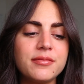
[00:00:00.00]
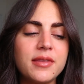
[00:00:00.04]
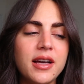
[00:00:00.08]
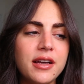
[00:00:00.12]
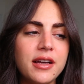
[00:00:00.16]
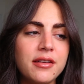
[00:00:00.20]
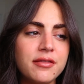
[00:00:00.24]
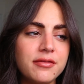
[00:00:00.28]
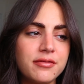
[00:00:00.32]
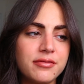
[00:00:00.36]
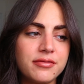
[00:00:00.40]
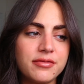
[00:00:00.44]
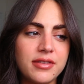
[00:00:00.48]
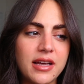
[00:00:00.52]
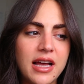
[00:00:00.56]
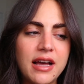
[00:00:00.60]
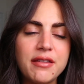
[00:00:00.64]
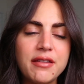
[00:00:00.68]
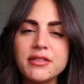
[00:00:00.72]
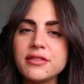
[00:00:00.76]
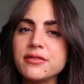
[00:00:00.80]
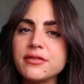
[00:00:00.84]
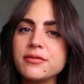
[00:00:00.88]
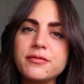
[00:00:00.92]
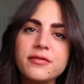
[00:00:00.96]
I
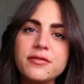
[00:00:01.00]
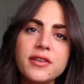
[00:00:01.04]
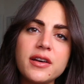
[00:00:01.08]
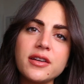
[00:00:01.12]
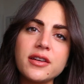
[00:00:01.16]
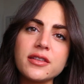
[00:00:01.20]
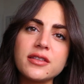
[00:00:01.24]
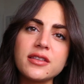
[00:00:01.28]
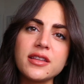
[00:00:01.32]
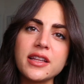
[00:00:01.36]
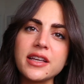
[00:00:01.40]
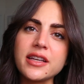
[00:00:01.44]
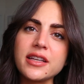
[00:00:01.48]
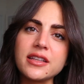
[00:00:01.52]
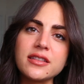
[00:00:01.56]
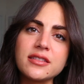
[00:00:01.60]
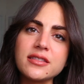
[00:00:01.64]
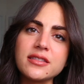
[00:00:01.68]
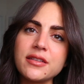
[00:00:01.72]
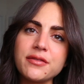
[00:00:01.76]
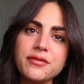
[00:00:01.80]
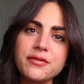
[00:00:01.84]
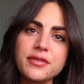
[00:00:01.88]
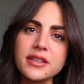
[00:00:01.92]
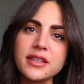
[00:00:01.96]
haven't felt like it's
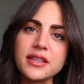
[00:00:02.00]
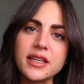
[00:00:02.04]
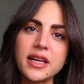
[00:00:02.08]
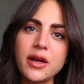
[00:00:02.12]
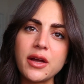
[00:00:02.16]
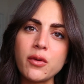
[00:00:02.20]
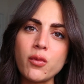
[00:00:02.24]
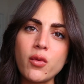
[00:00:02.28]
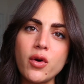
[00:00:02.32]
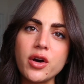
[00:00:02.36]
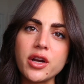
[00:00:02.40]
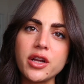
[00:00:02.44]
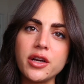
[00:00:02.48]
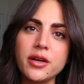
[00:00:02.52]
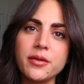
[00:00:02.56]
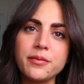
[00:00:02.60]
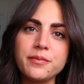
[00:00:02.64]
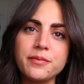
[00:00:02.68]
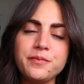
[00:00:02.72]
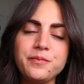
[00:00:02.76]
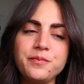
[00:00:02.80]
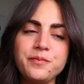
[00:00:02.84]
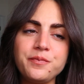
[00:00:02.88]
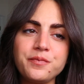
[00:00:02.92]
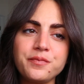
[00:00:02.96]
something that I
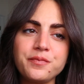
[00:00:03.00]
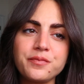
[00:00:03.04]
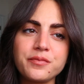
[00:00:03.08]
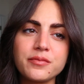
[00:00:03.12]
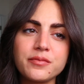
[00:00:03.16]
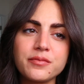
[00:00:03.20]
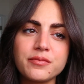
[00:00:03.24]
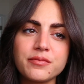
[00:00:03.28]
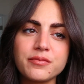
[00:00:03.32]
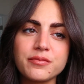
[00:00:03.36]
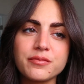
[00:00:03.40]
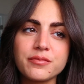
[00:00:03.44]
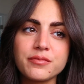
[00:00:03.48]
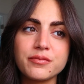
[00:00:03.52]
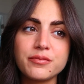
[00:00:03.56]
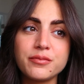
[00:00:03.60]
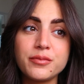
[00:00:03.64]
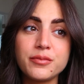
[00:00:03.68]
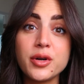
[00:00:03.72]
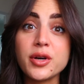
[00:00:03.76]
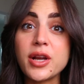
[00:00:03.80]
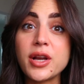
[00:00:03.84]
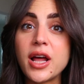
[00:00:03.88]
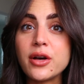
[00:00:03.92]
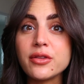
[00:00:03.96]
want to
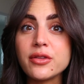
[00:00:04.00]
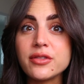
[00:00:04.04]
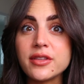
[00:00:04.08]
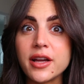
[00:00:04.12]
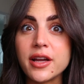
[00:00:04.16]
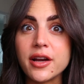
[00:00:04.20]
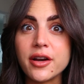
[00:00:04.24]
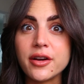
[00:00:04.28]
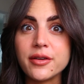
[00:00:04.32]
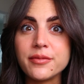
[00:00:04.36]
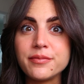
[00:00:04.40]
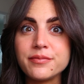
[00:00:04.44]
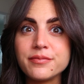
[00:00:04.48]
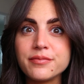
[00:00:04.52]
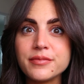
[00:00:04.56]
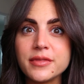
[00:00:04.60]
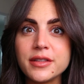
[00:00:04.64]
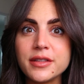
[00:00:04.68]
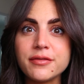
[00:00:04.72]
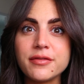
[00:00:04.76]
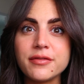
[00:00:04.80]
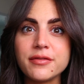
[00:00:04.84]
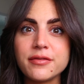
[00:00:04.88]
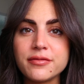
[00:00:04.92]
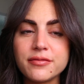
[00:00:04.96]
put out there,
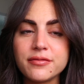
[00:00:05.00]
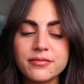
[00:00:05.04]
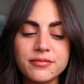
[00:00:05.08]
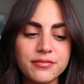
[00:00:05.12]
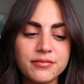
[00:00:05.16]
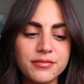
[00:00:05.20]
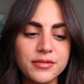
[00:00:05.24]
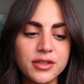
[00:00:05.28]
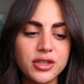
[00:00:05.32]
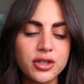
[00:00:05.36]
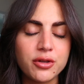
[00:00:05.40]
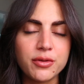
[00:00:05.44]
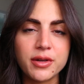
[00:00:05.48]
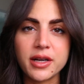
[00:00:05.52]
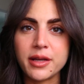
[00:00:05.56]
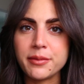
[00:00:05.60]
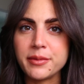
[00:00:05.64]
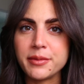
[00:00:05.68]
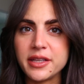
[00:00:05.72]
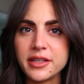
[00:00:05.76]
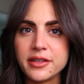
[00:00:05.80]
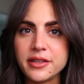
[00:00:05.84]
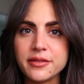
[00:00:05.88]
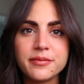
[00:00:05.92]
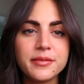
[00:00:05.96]
if you know what I
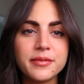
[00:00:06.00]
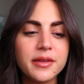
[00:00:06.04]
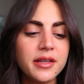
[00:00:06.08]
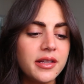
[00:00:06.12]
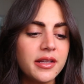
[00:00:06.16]
mean.